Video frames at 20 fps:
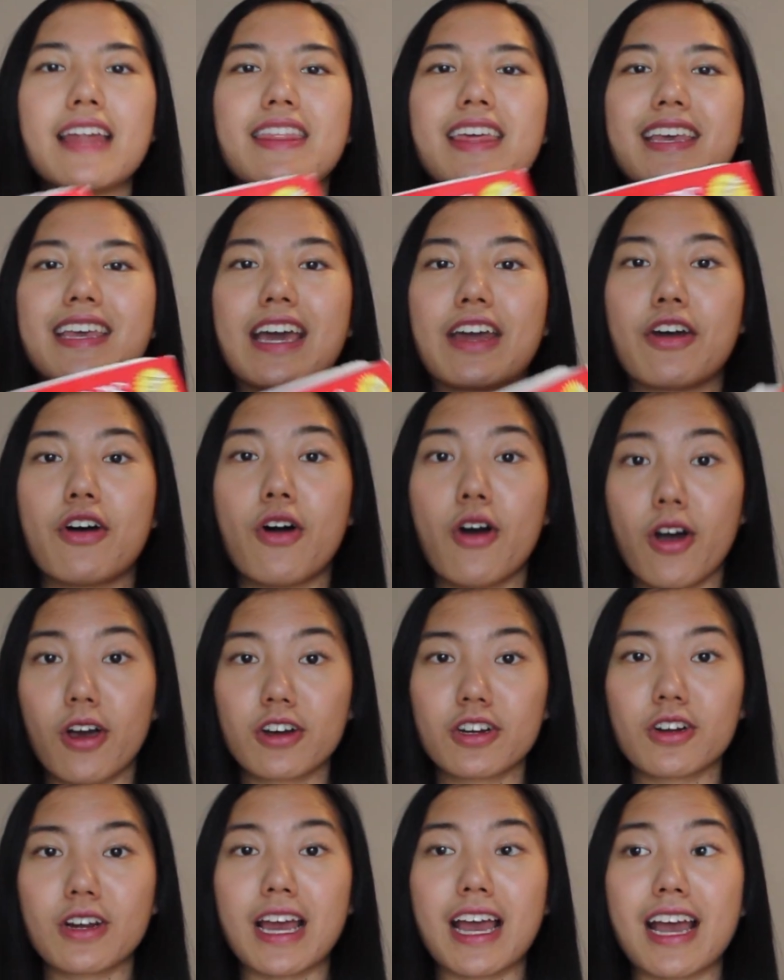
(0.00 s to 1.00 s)
They get
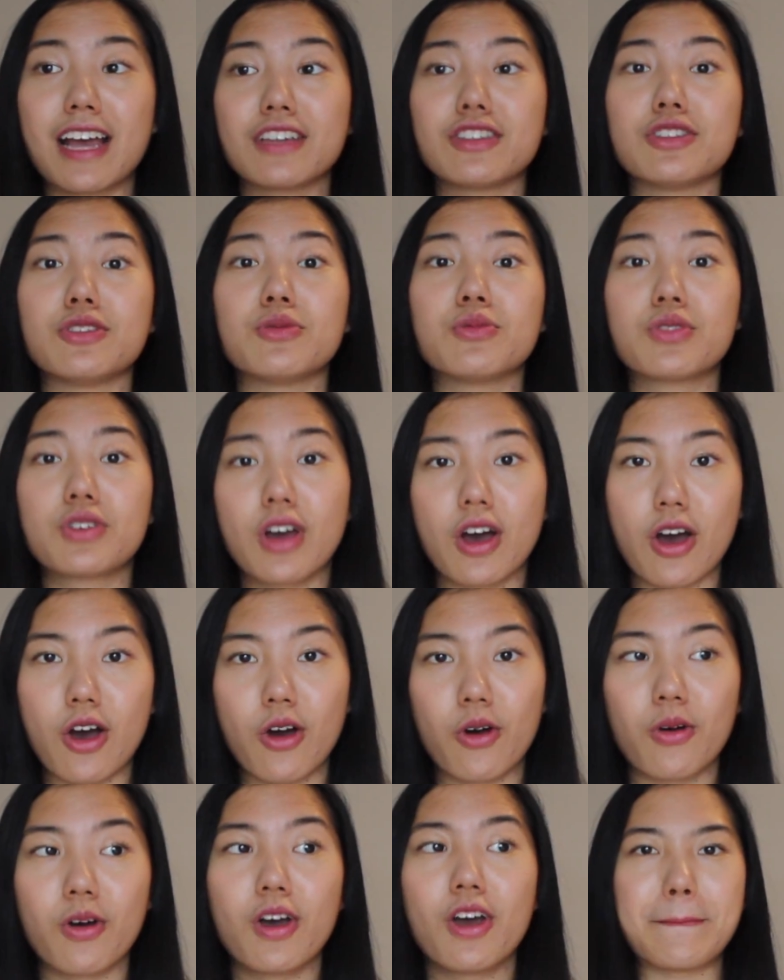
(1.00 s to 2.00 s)
harder as you
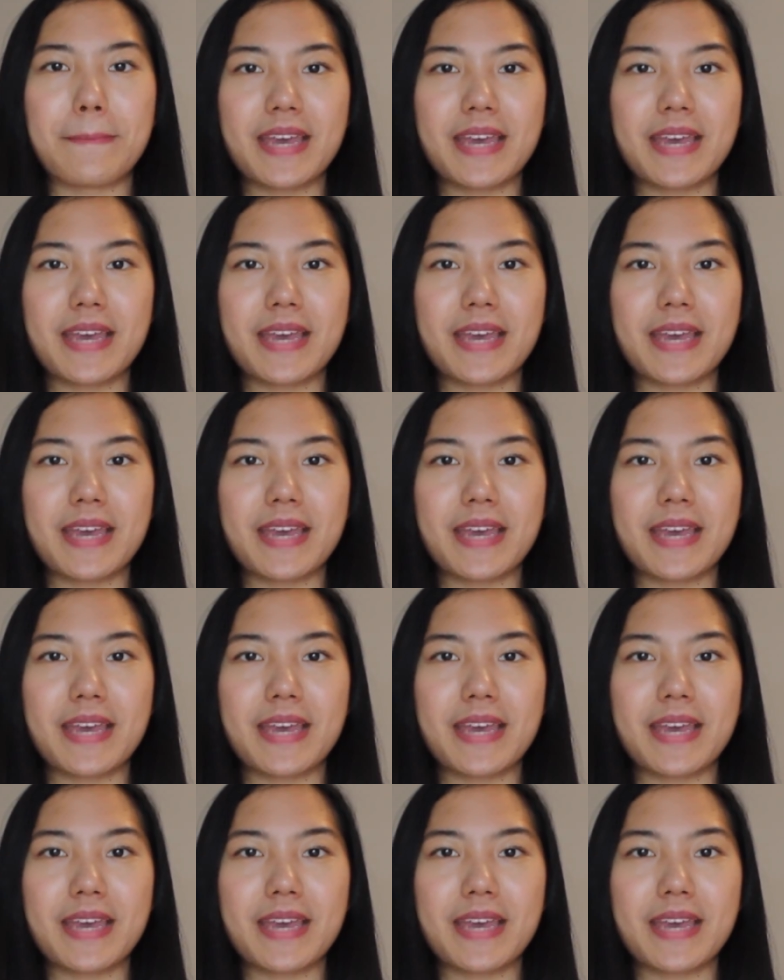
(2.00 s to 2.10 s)
go.